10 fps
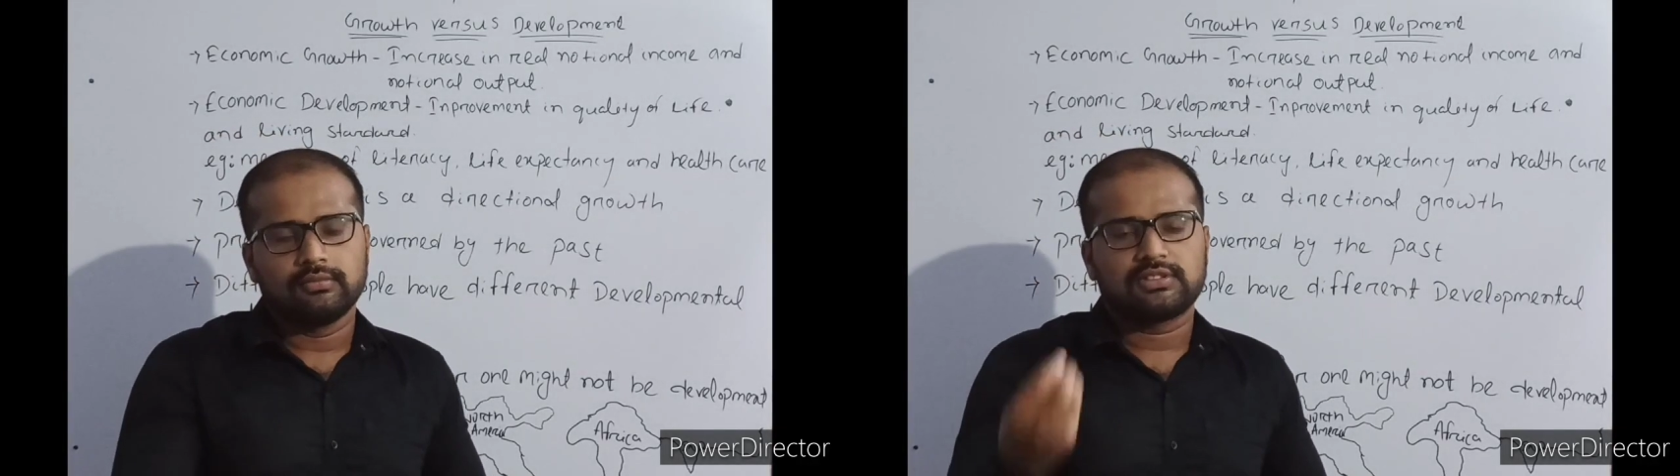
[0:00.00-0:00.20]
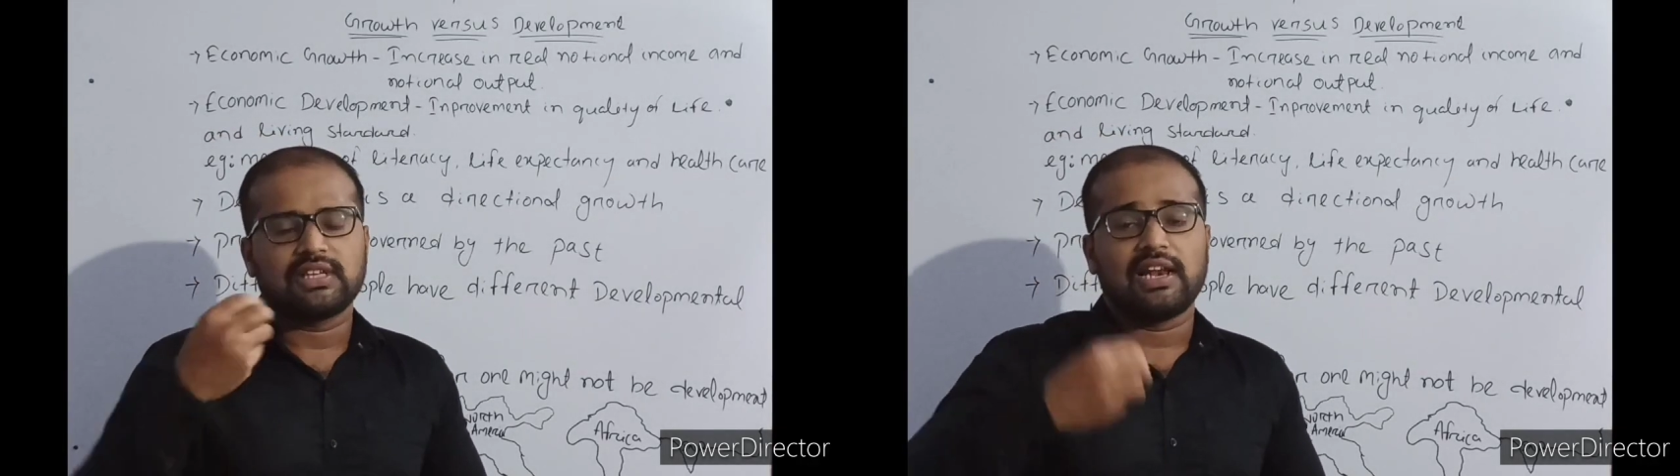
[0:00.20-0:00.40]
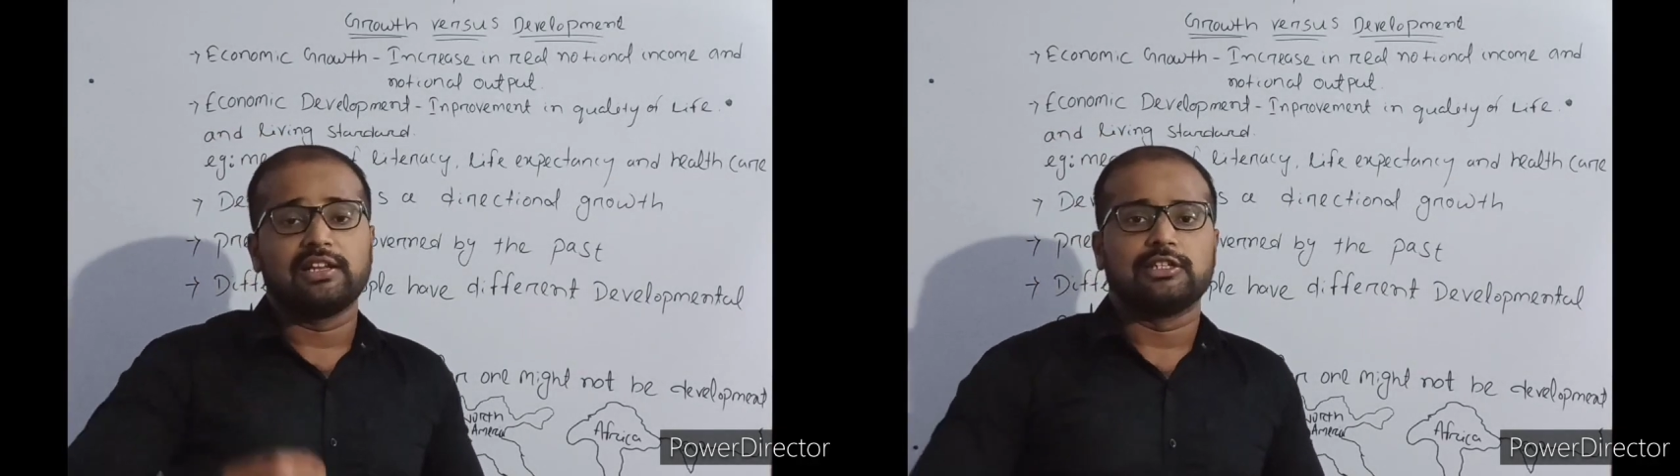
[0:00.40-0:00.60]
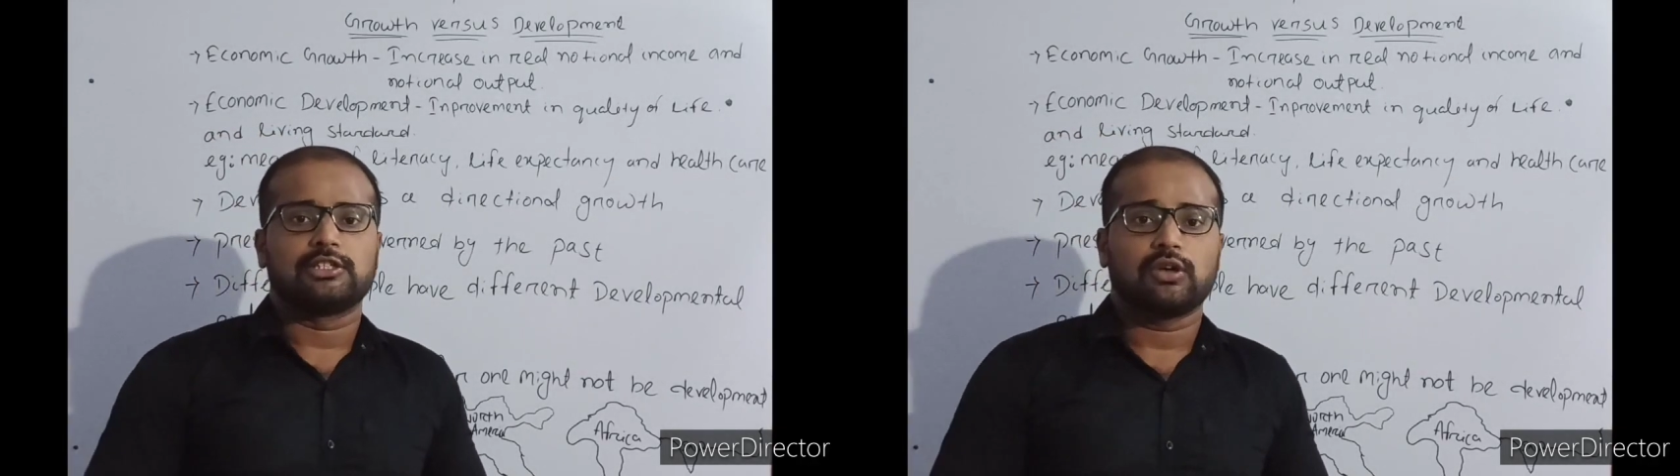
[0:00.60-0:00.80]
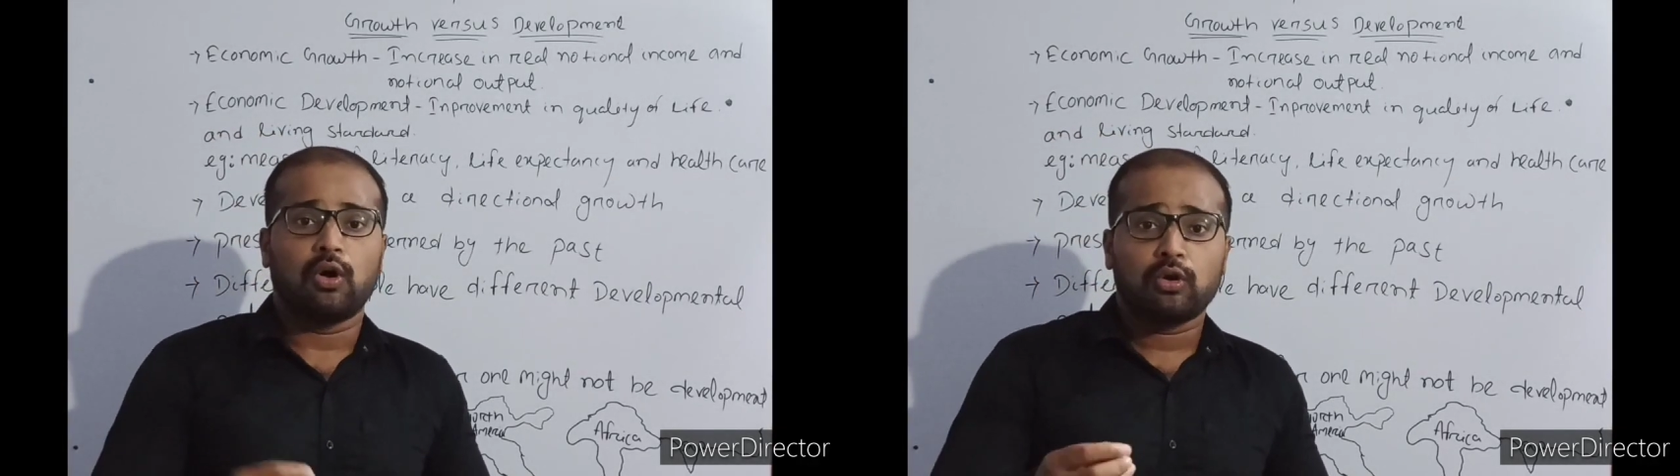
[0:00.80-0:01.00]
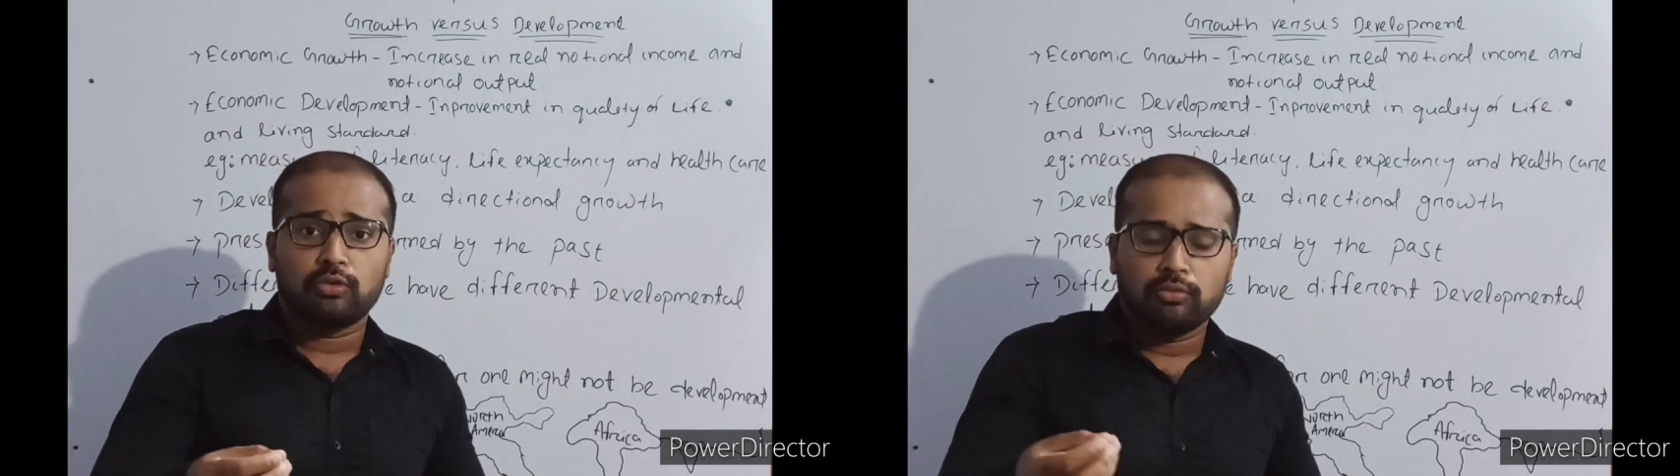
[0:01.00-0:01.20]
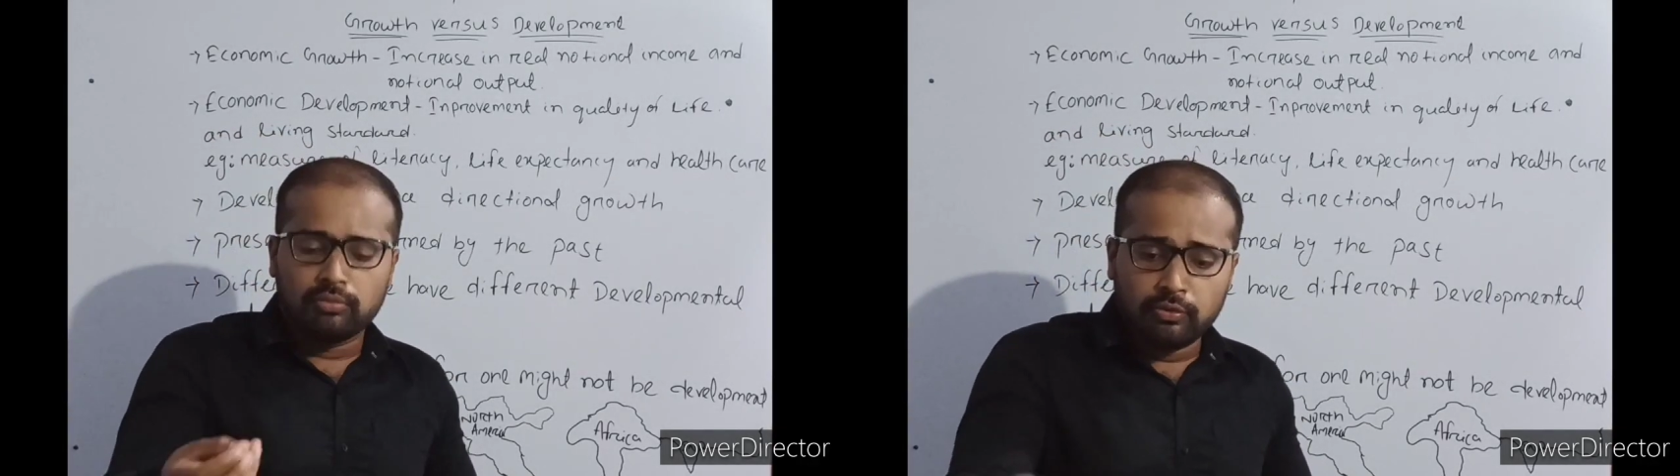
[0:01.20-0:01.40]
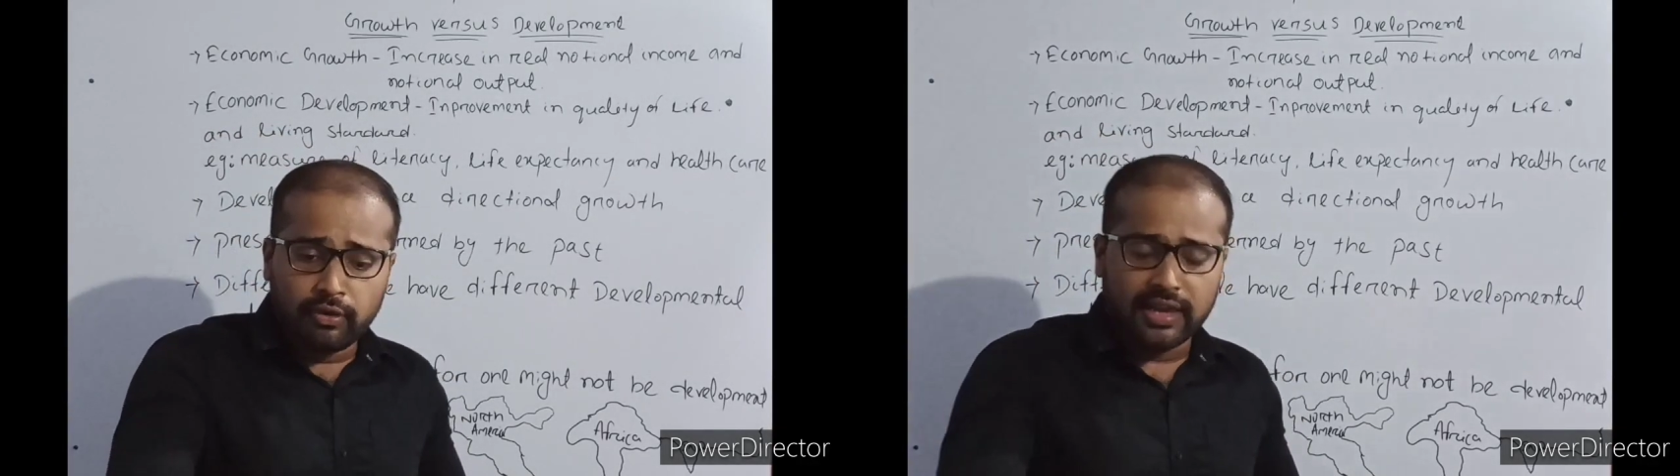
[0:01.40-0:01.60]
salaries or
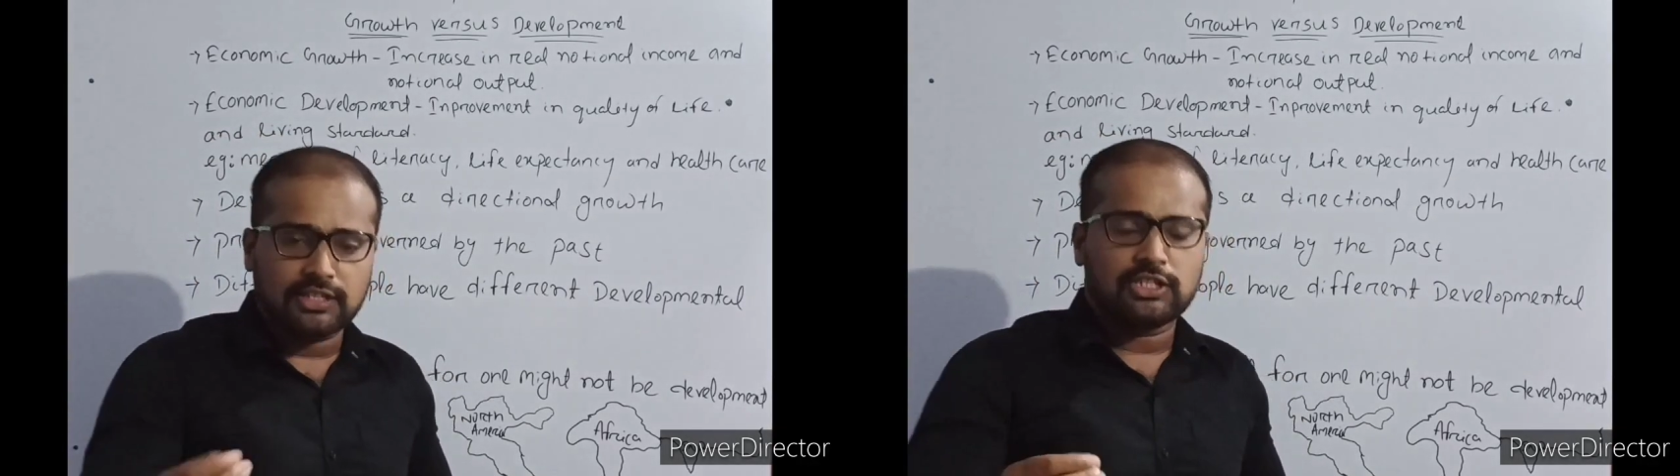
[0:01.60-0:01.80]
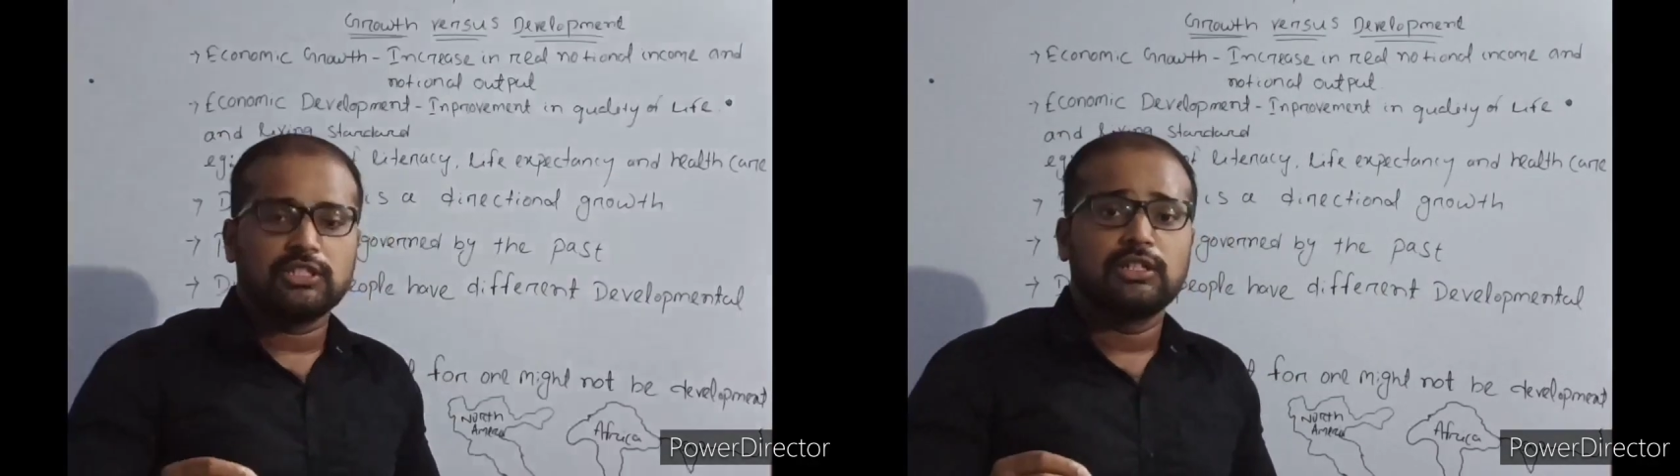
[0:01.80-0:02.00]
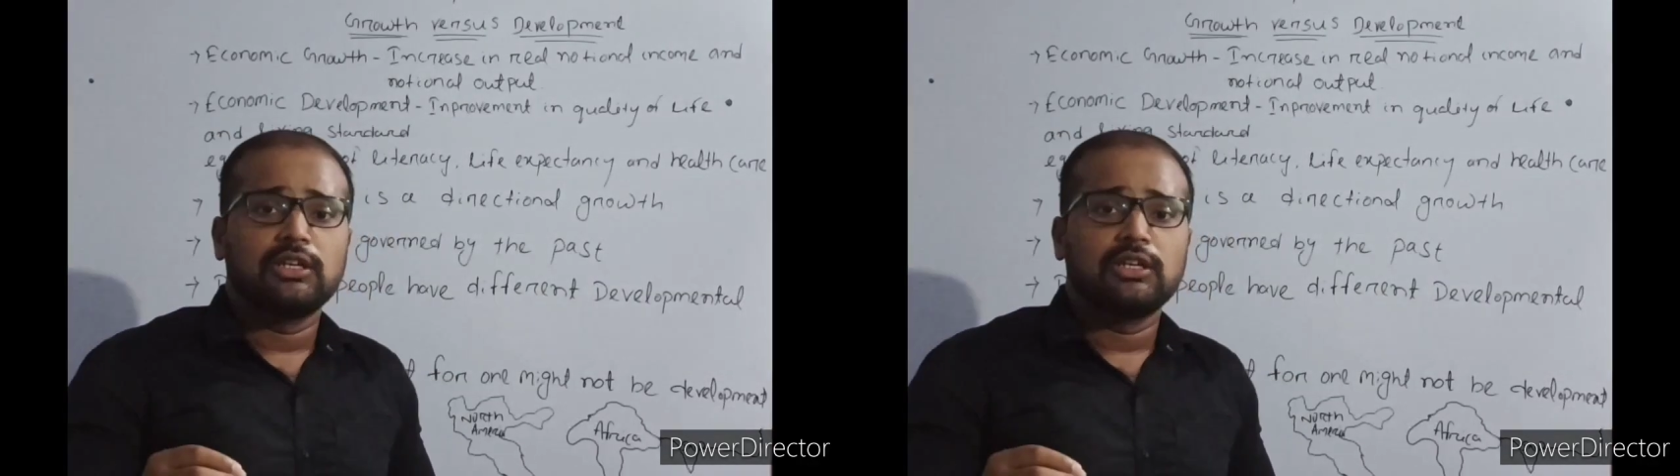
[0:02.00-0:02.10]
wage.